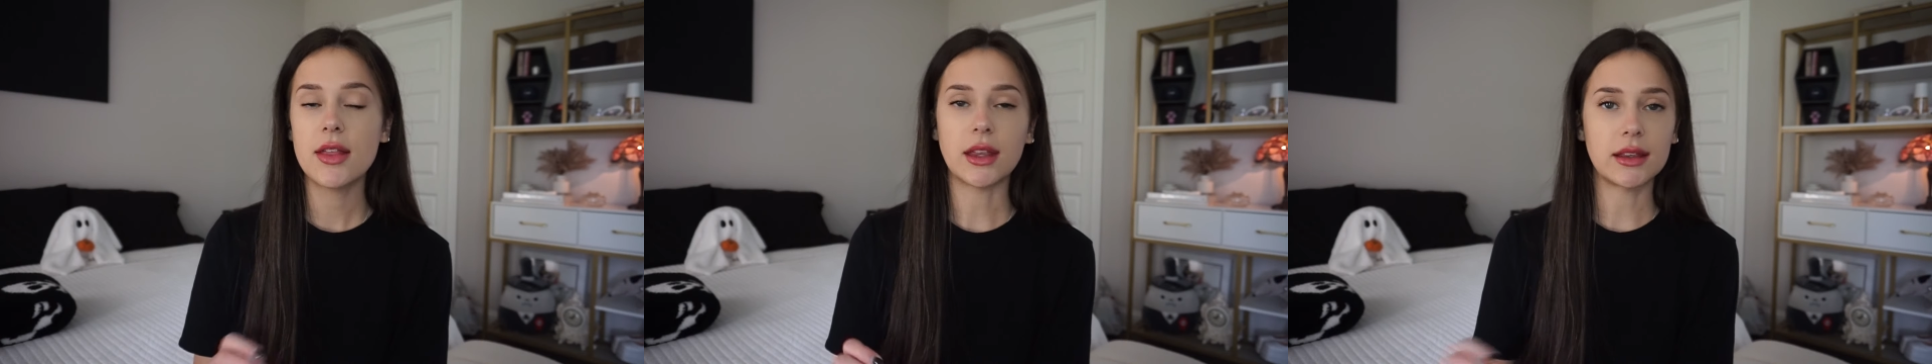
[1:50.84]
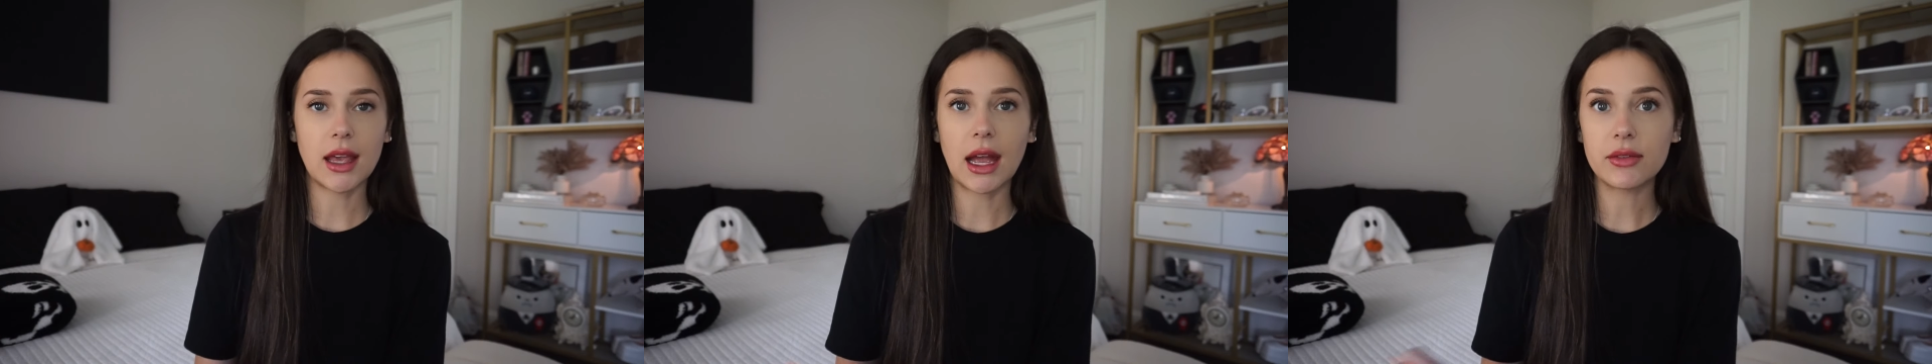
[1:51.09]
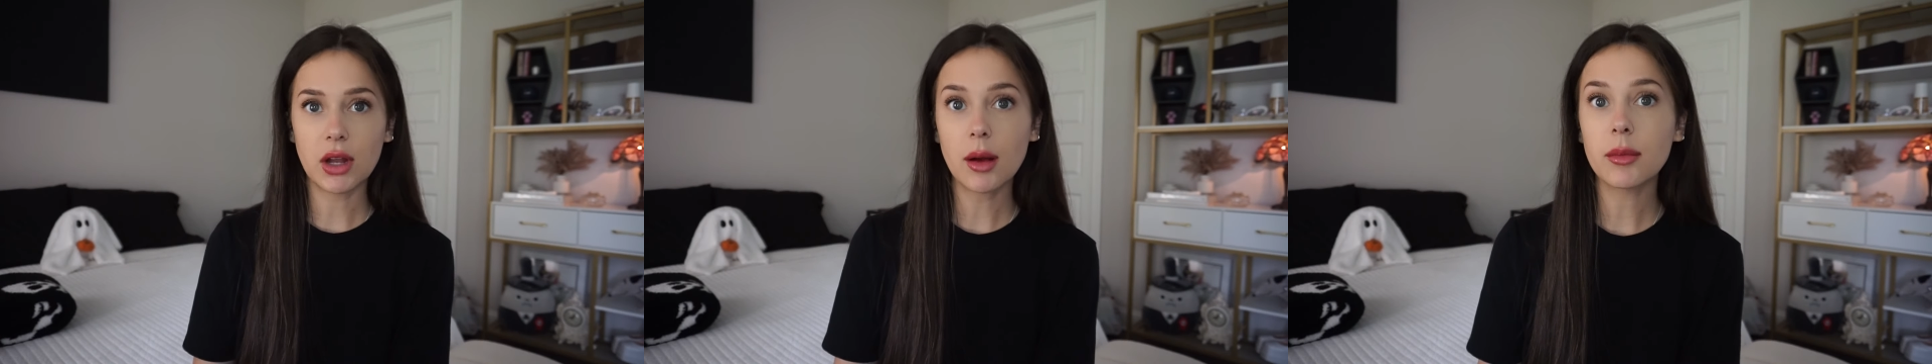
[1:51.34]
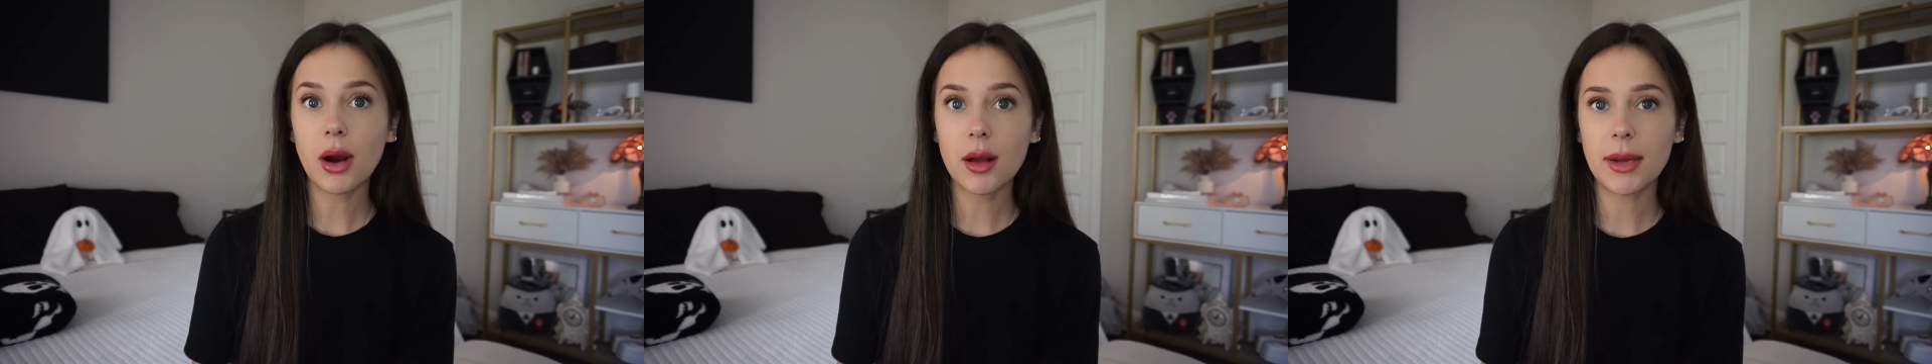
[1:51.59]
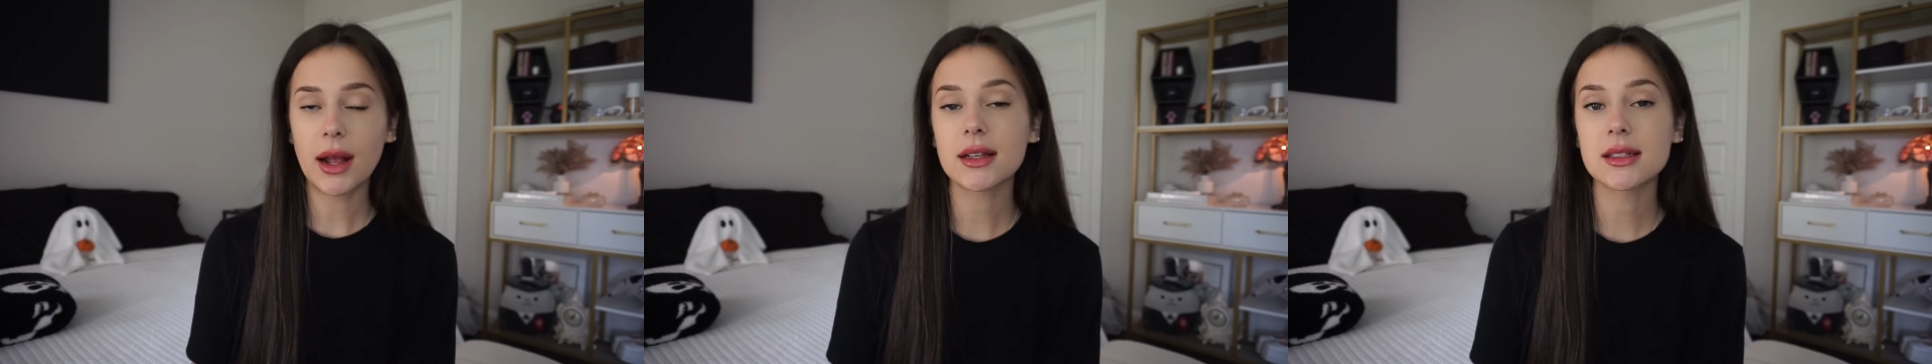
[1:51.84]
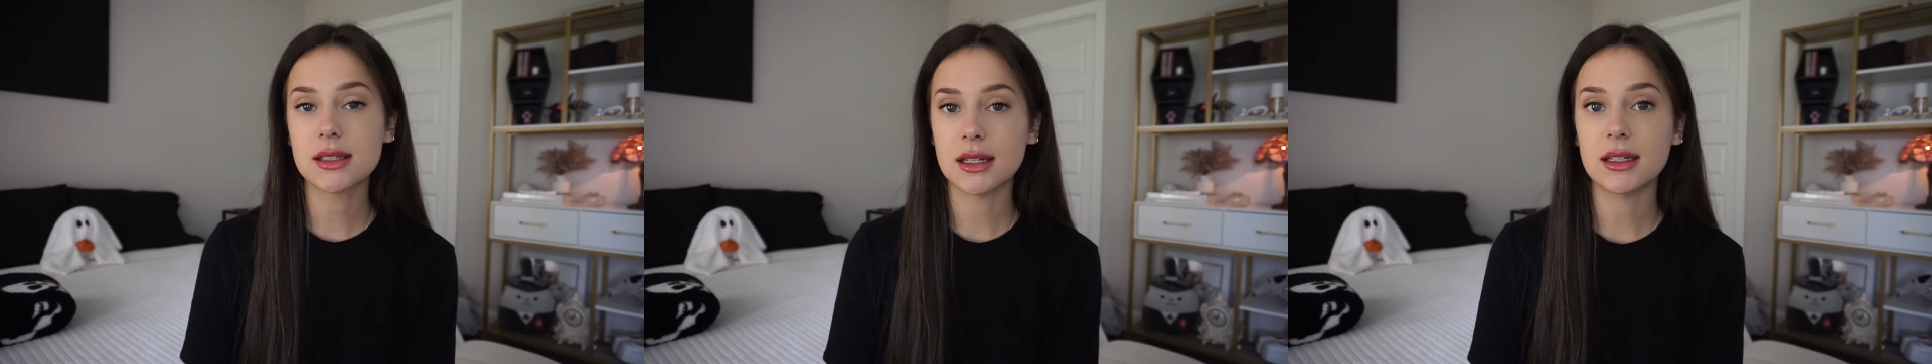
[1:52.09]
that they have not brought back
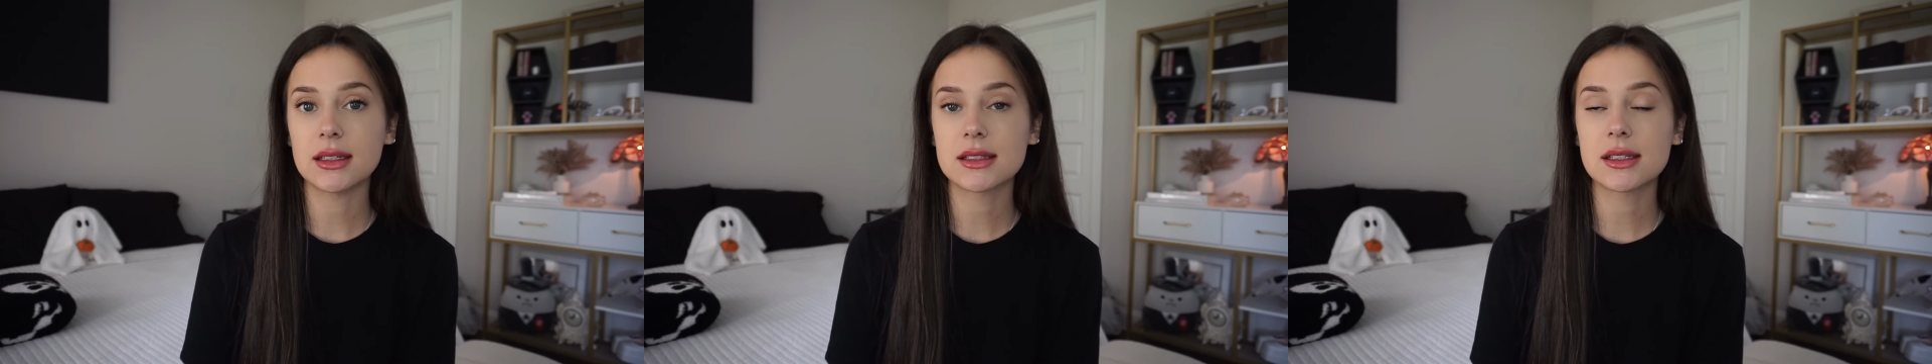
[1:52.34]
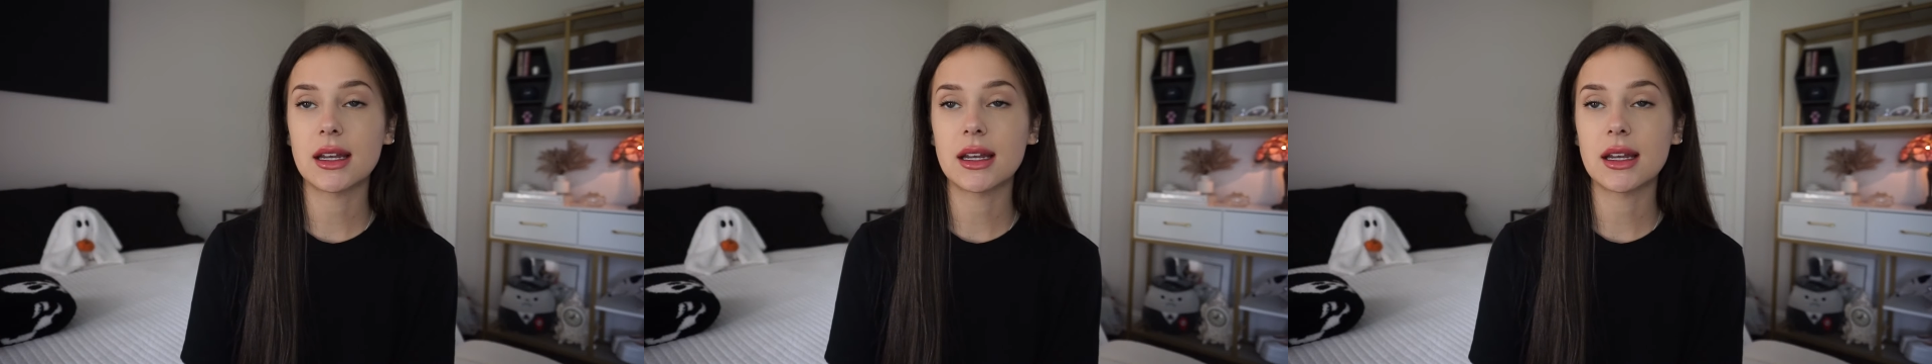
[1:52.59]
since,